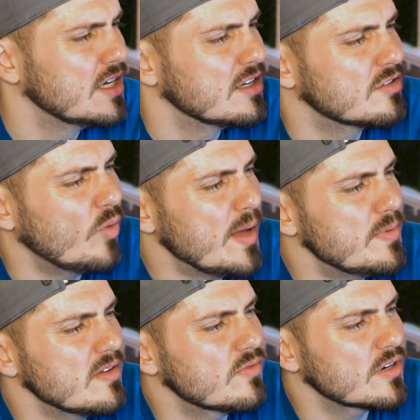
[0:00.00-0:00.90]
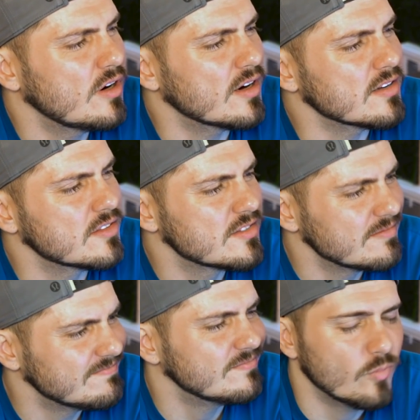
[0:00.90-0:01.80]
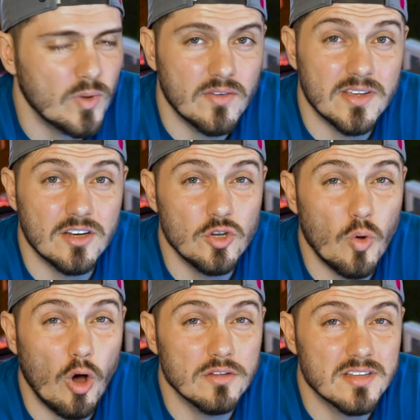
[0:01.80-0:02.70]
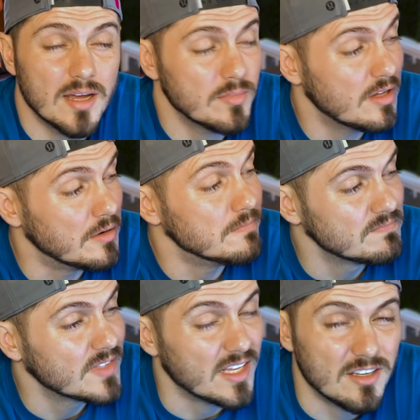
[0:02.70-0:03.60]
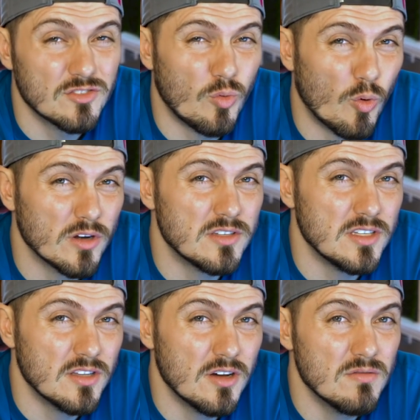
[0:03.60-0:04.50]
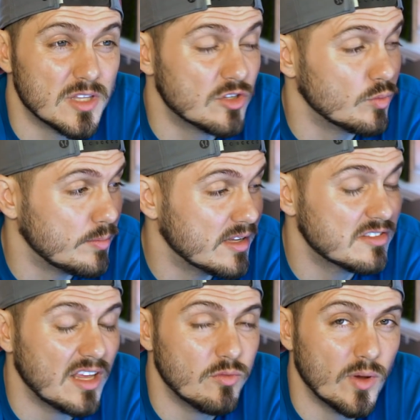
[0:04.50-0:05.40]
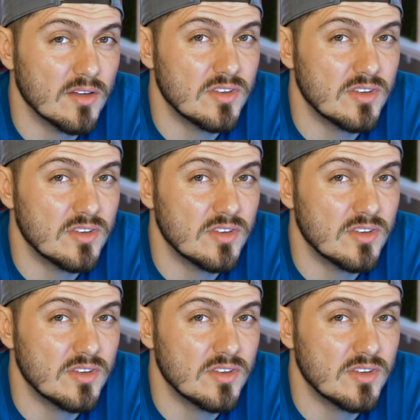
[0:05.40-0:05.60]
Swiping for cards. We have hit a new all-time low. It is quarantine though. This would be a safe way of